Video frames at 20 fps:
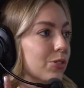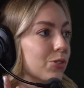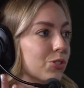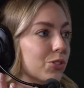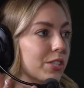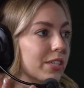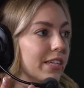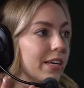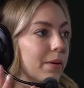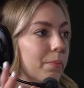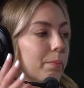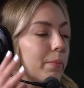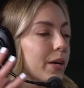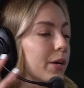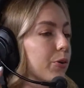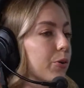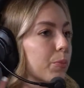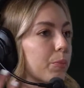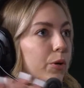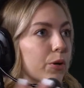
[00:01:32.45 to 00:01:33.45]
usually a
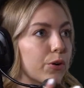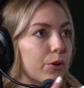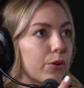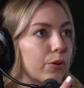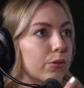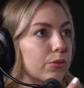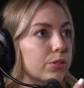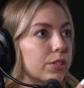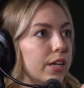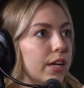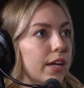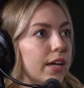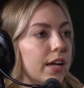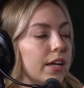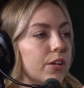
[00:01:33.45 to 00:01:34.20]
big group of girls.